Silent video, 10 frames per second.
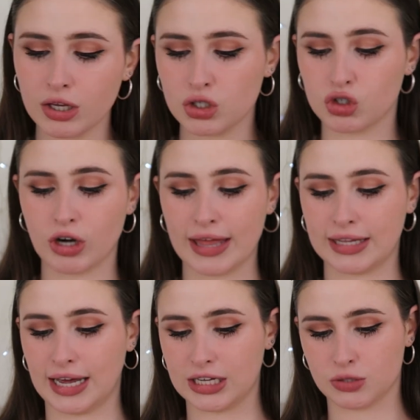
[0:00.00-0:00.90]
Let's try
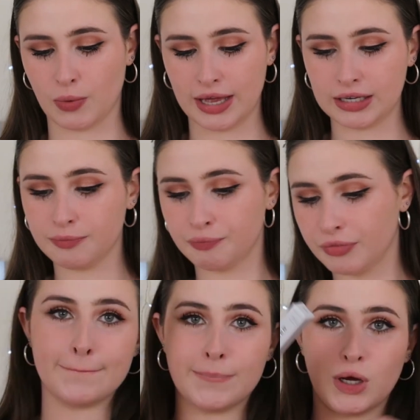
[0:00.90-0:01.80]
the next
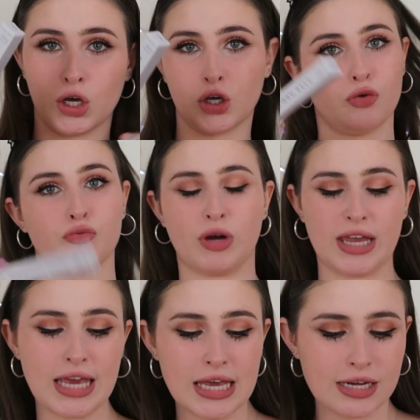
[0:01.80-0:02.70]
one,
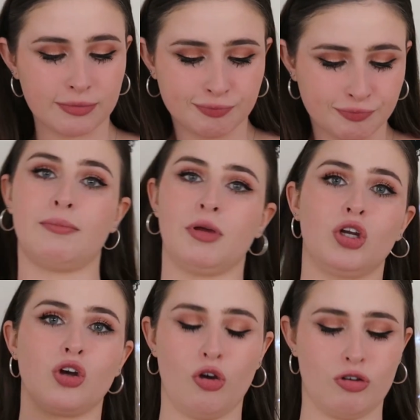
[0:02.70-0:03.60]
Mercury. Let me
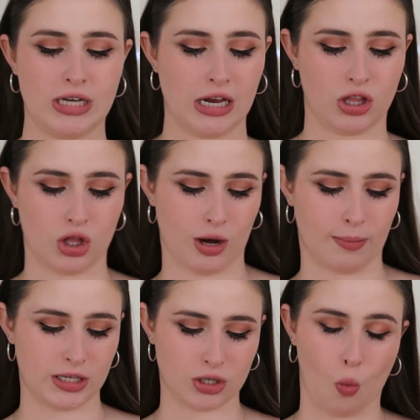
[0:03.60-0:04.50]
know down in the
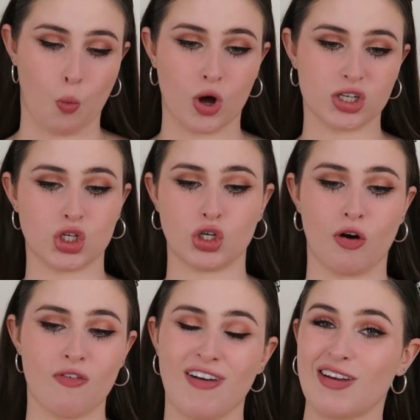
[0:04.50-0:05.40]
comments what your
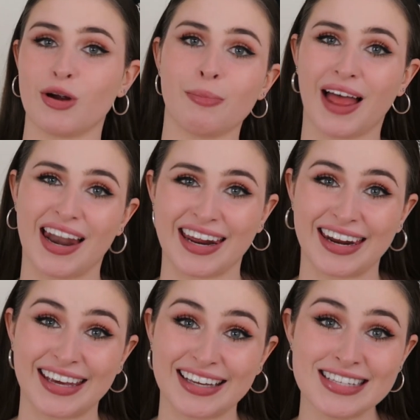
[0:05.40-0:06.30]
favorite planet
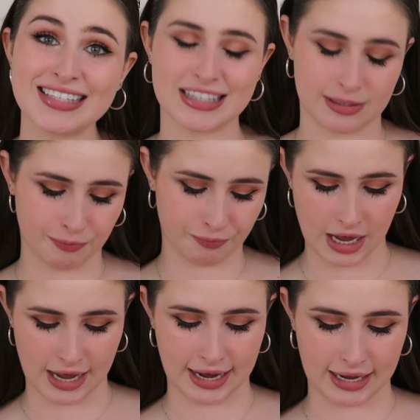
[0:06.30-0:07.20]
is.
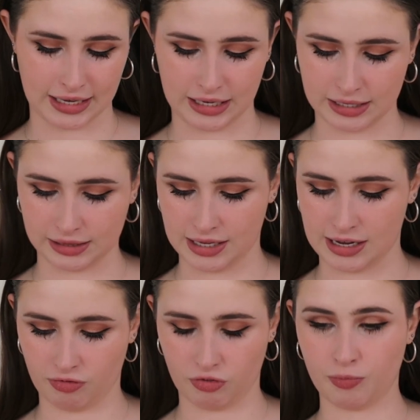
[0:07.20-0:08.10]
I
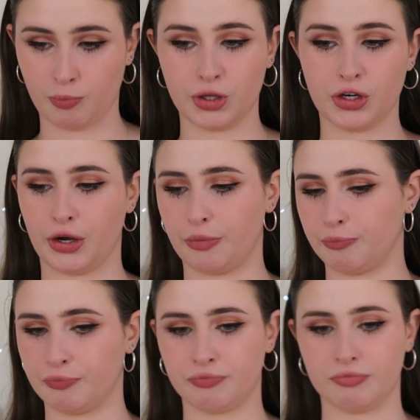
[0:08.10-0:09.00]
love Pluto,
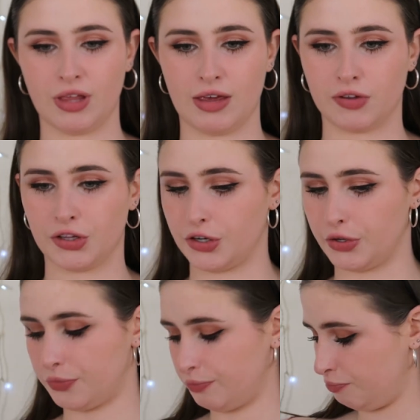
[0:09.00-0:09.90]
even
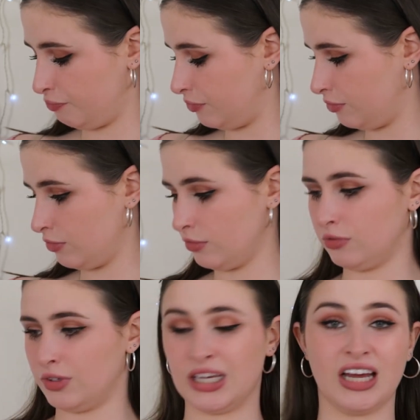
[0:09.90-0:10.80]
though I
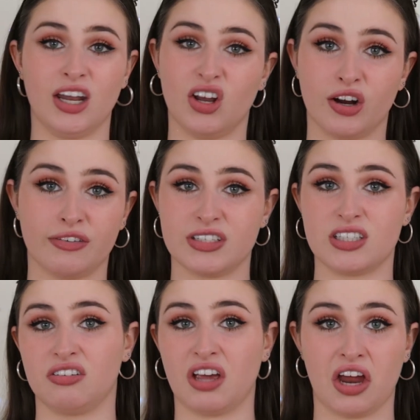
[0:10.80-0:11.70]
don't know if it's
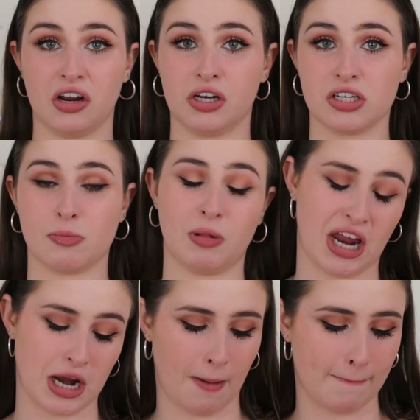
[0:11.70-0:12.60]
still counted as a
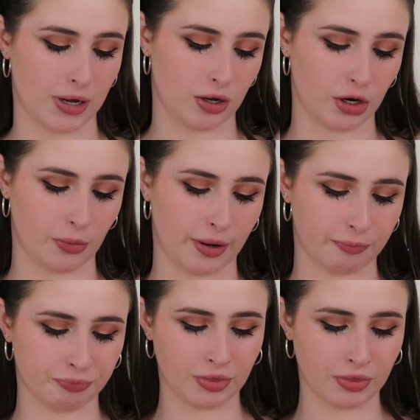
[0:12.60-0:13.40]
planet, but I will.